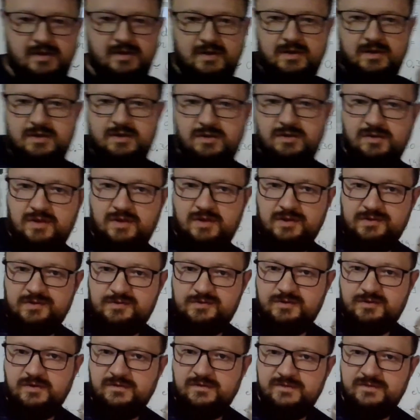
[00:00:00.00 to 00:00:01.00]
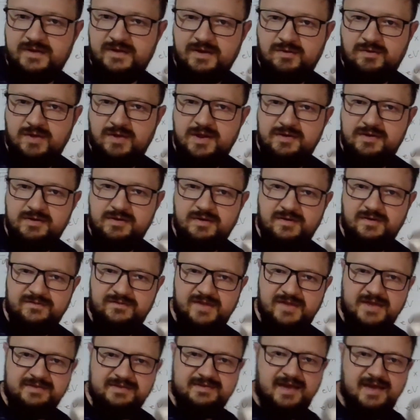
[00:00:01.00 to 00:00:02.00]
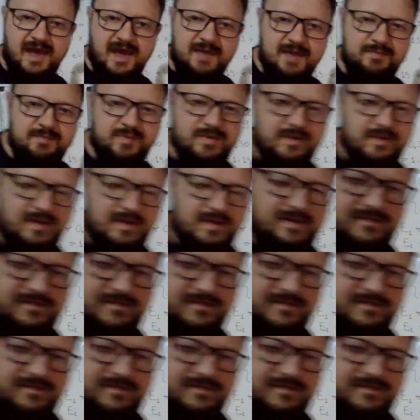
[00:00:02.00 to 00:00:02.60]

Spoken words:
you can solve an equation of that type and